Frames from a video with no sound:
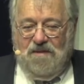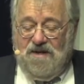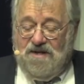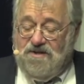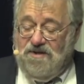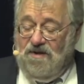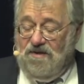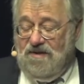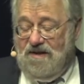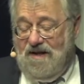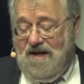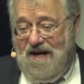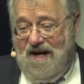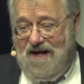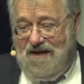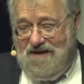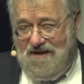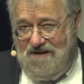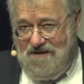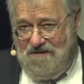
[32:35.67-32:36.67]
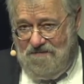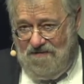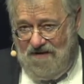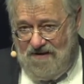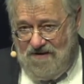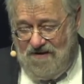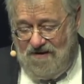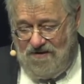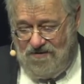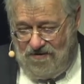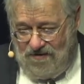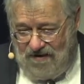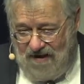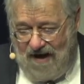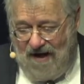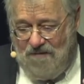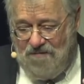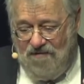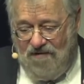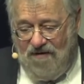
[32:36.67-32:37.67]
certainly at his presidential
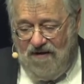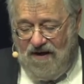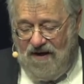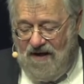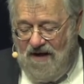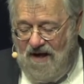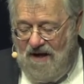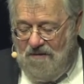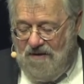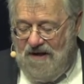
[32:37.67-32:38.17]
library.